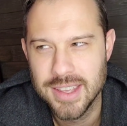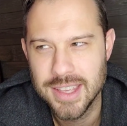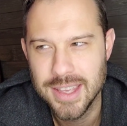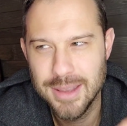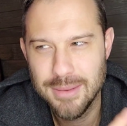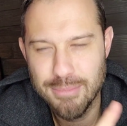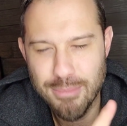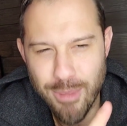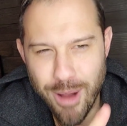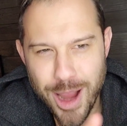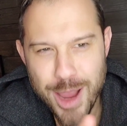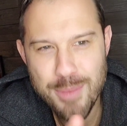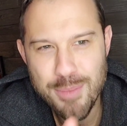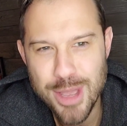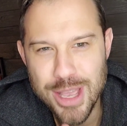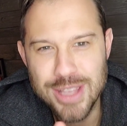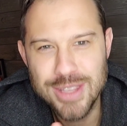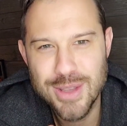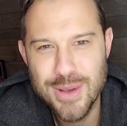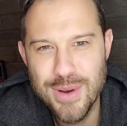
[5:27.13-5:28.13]
It might
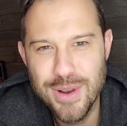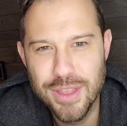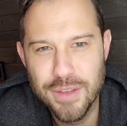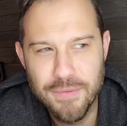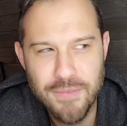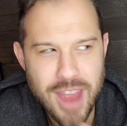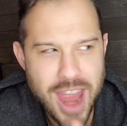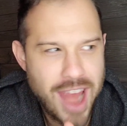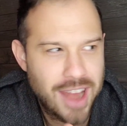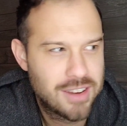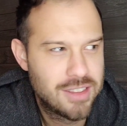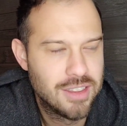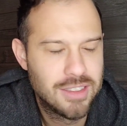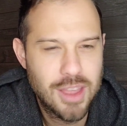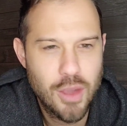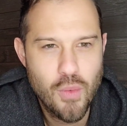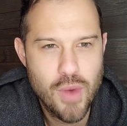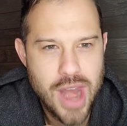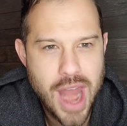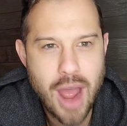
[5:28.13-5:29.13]
be due to the fact that
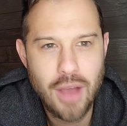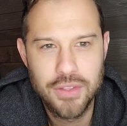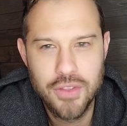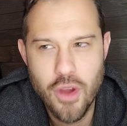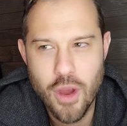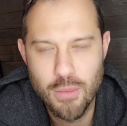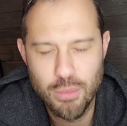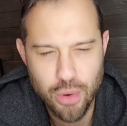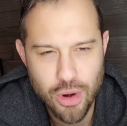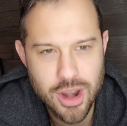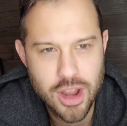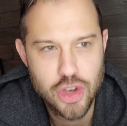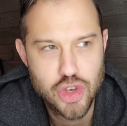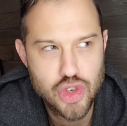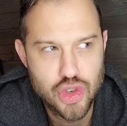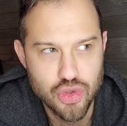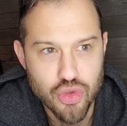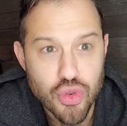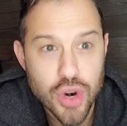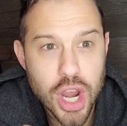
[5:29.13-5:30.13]
they went out there and printed
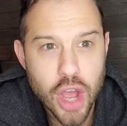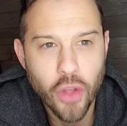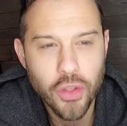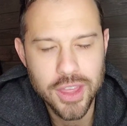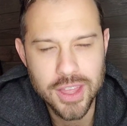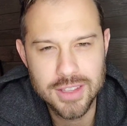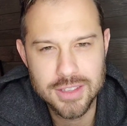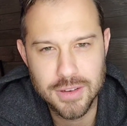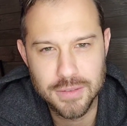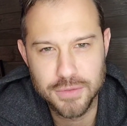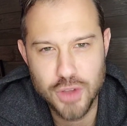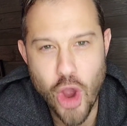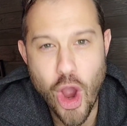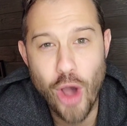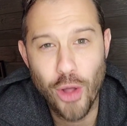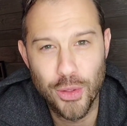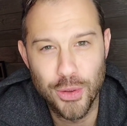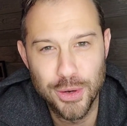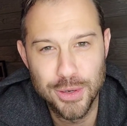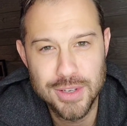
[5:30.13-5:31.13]
trillions of
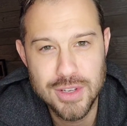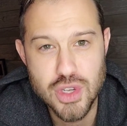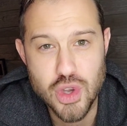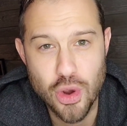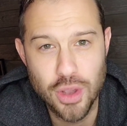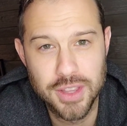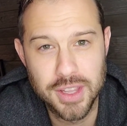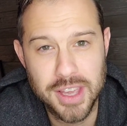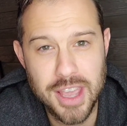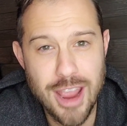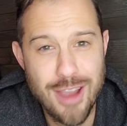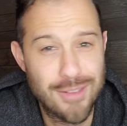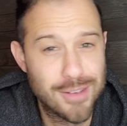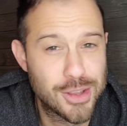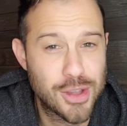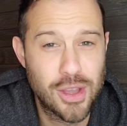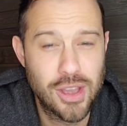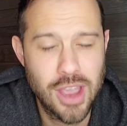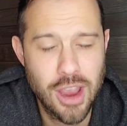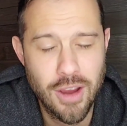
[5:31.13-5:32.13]
dollars during the
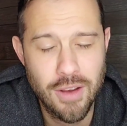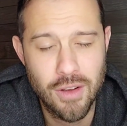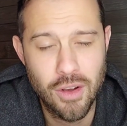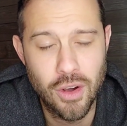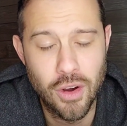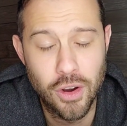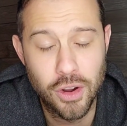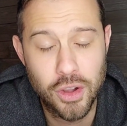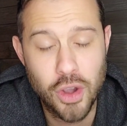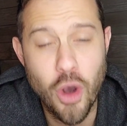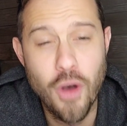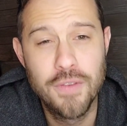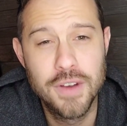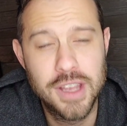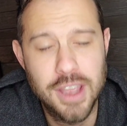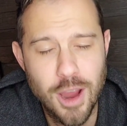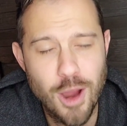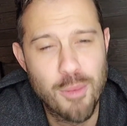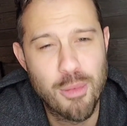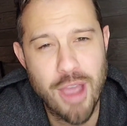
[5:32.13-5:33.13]

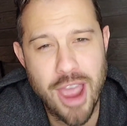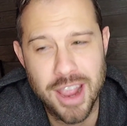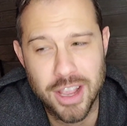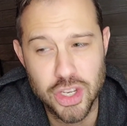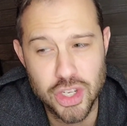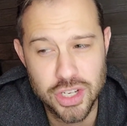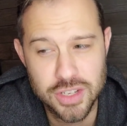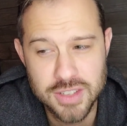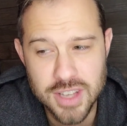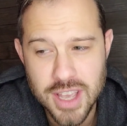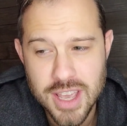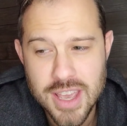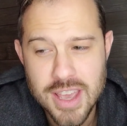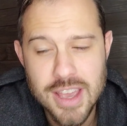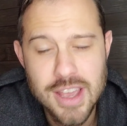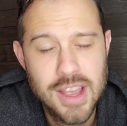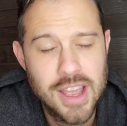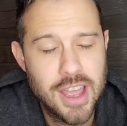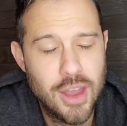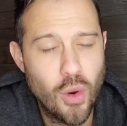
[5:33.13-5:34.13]
COVID care packages
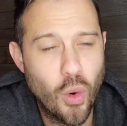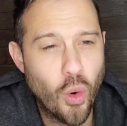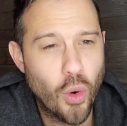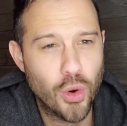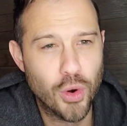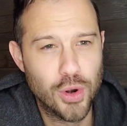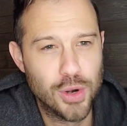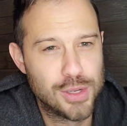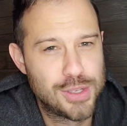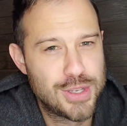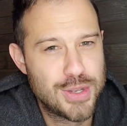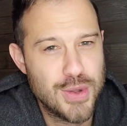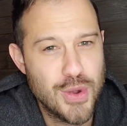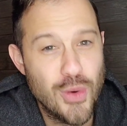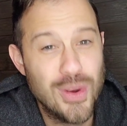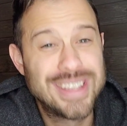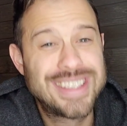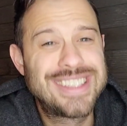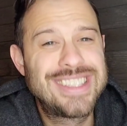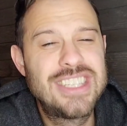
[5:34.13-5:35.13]
in order
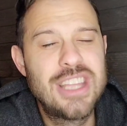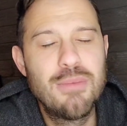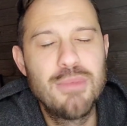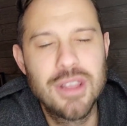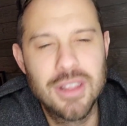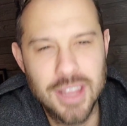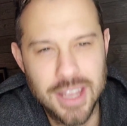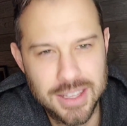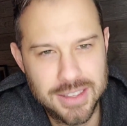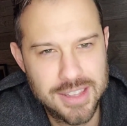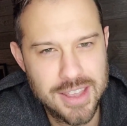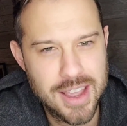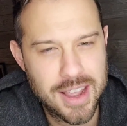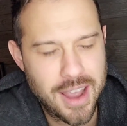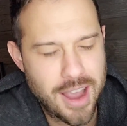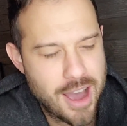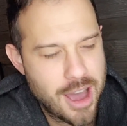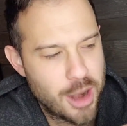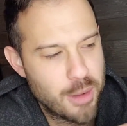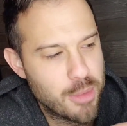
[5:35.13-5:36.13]
to stimulate the
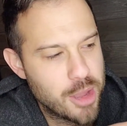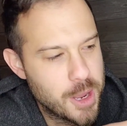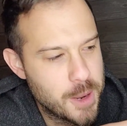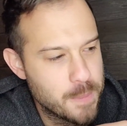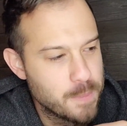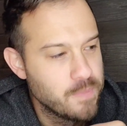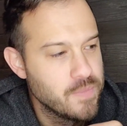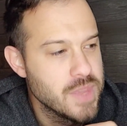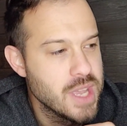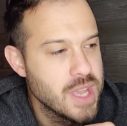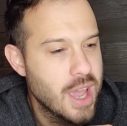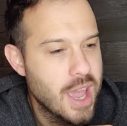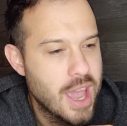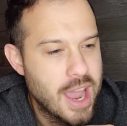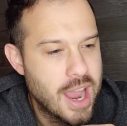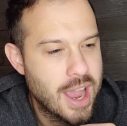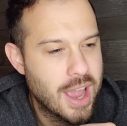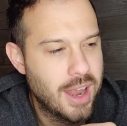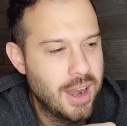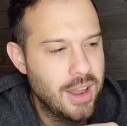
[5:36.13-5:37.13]
economy.
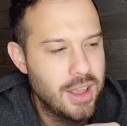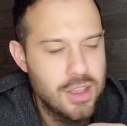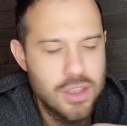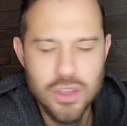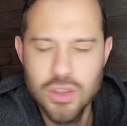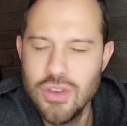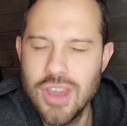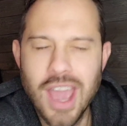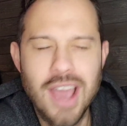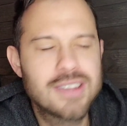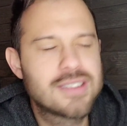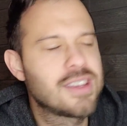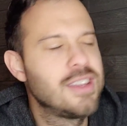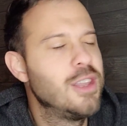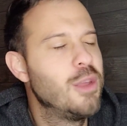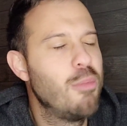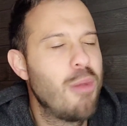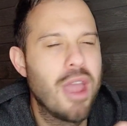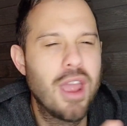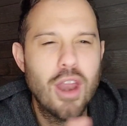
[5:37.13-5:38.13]
And you guys
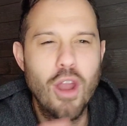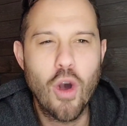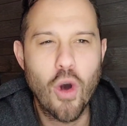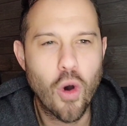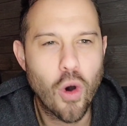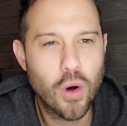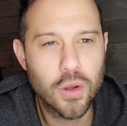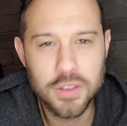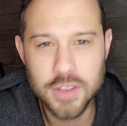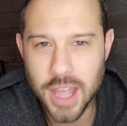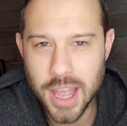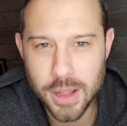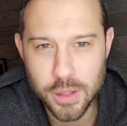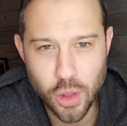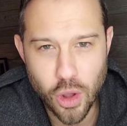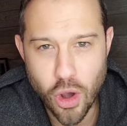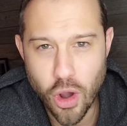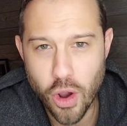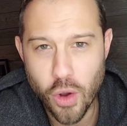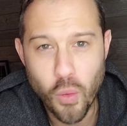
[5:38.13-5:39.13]
can debate all day
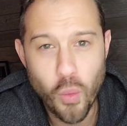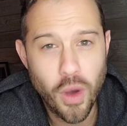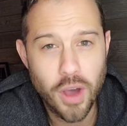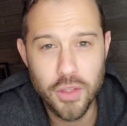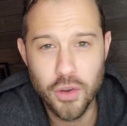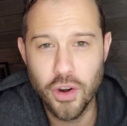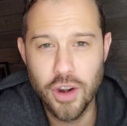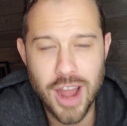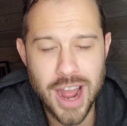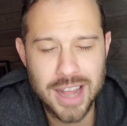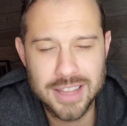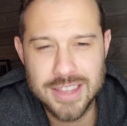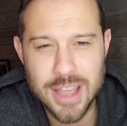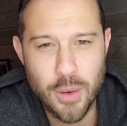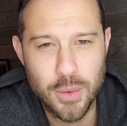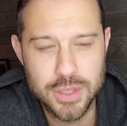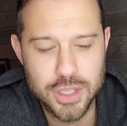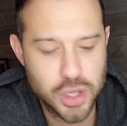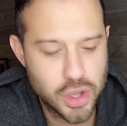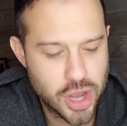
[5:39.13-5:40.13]
long whether or not
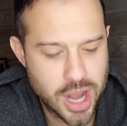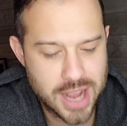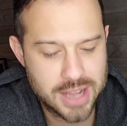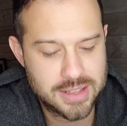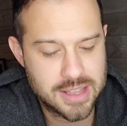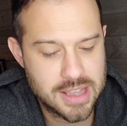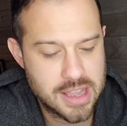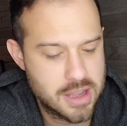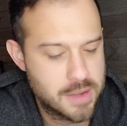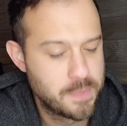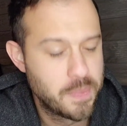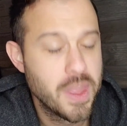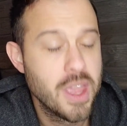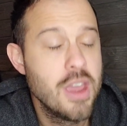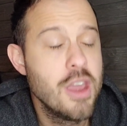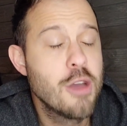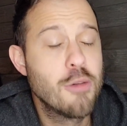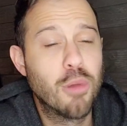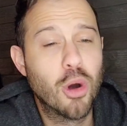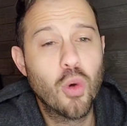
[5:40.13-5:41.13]
that was a good idea,
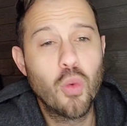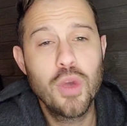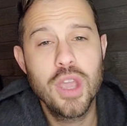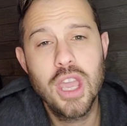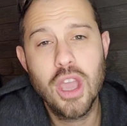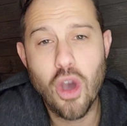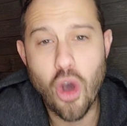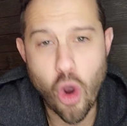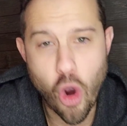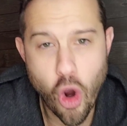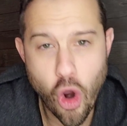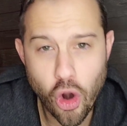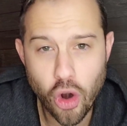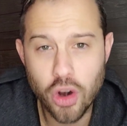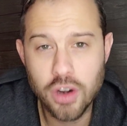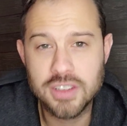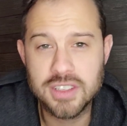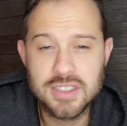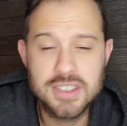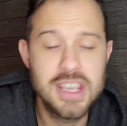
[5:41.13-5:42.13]
but we
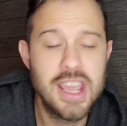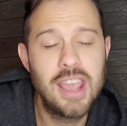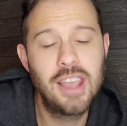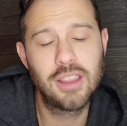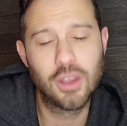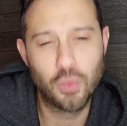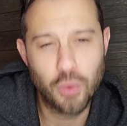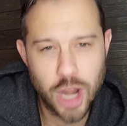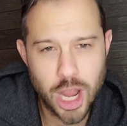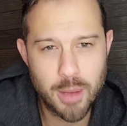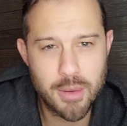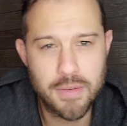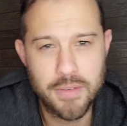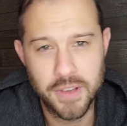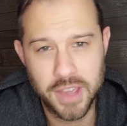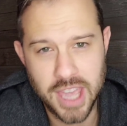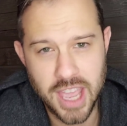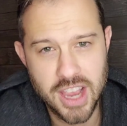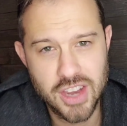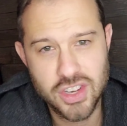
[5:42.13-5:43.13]
are seeing the
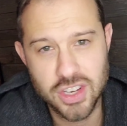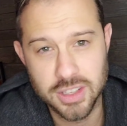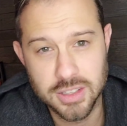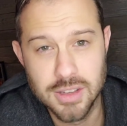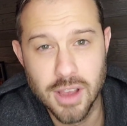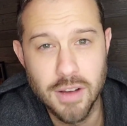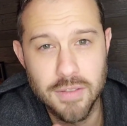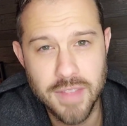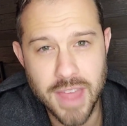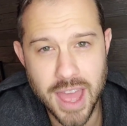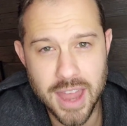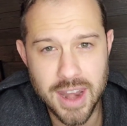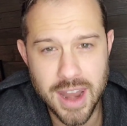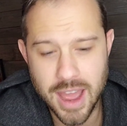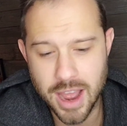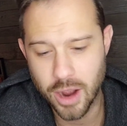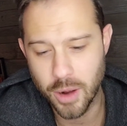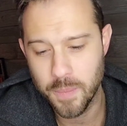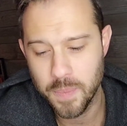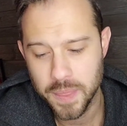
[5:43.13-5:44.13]
ramifications of that
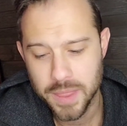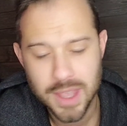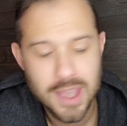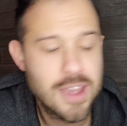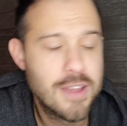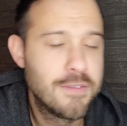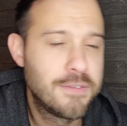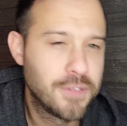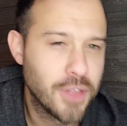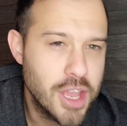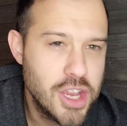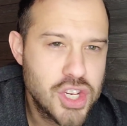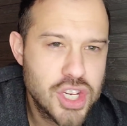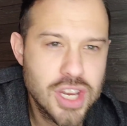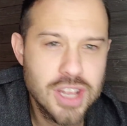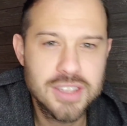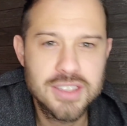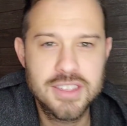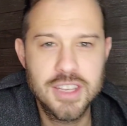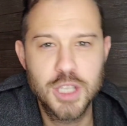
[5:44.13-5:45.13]
now.
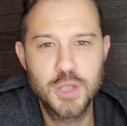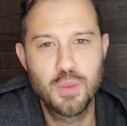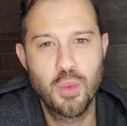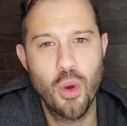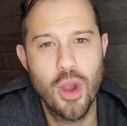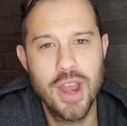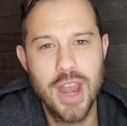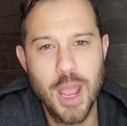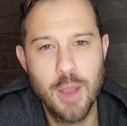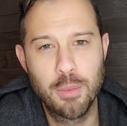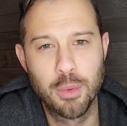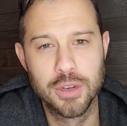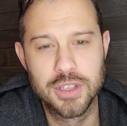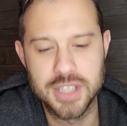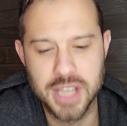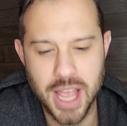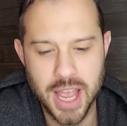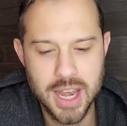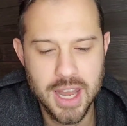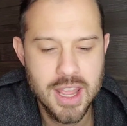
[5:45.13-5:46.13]
Inflation at
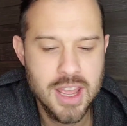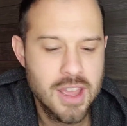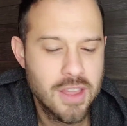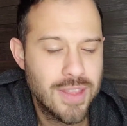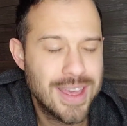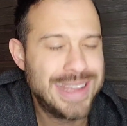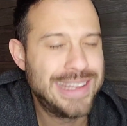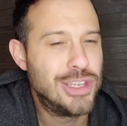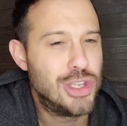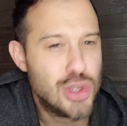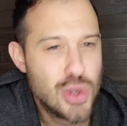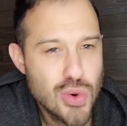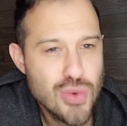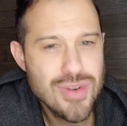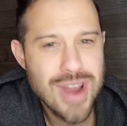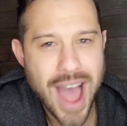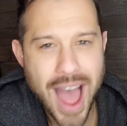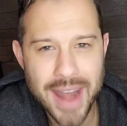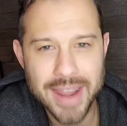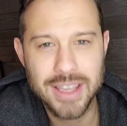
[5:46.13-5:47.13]
6.8%, they
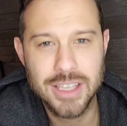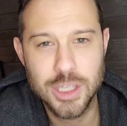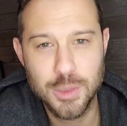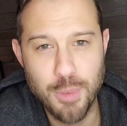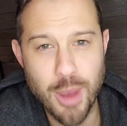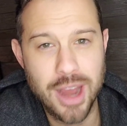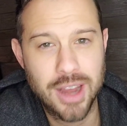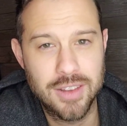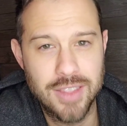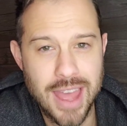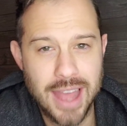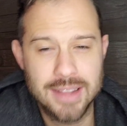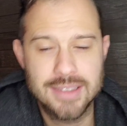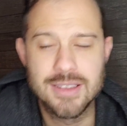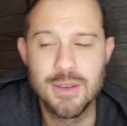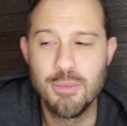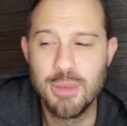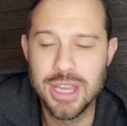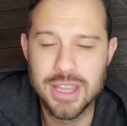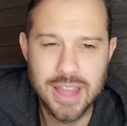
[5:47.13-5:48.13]
do not expect
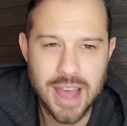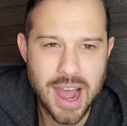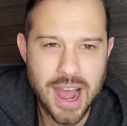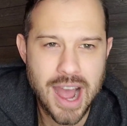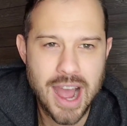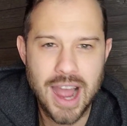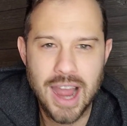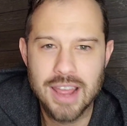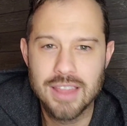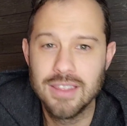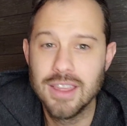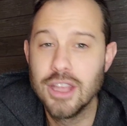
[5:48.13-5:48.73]
that to be the high.